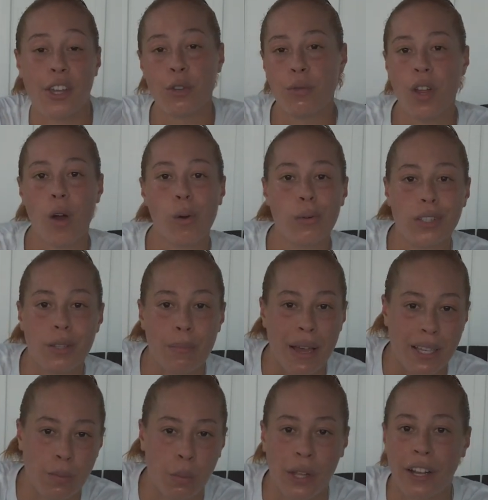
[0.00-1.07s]
You know who's the
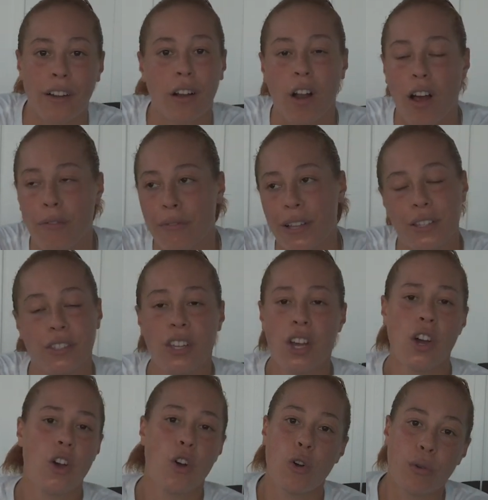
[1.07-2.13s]
best player on offense,
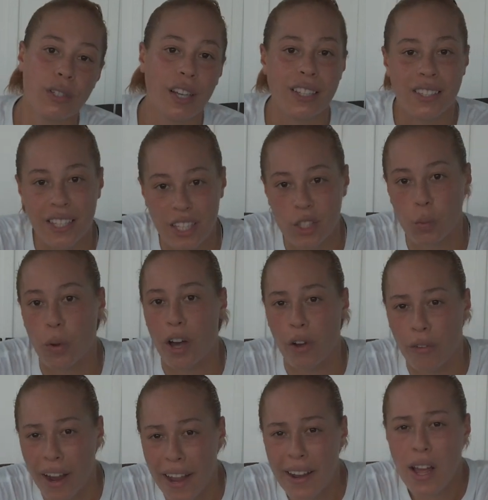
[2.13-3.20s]
who does this
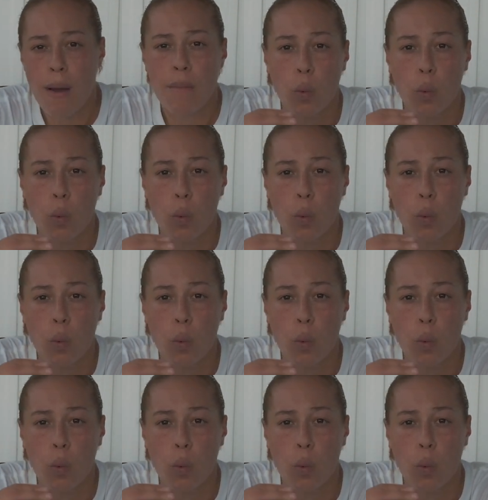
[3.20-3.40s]
well, right?